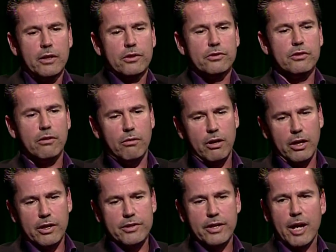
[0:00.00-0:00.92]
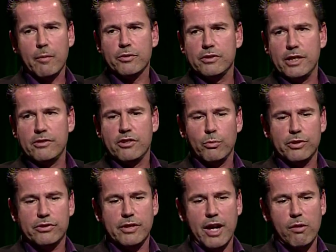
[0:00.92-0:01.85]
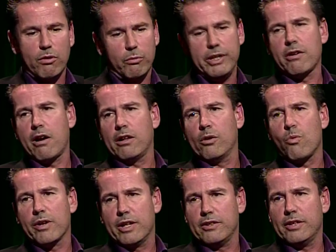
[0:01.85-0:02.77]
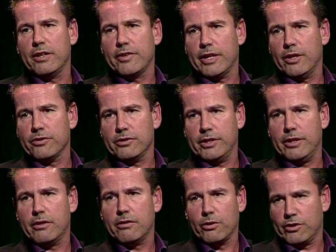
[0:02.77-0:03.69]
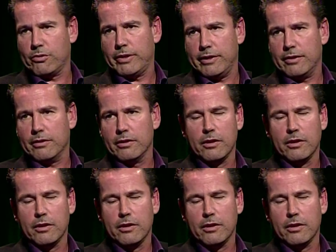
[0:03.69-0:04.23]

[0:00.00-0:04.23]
So our dams need to withstand what we call a 1 in 10,000 year earthquake,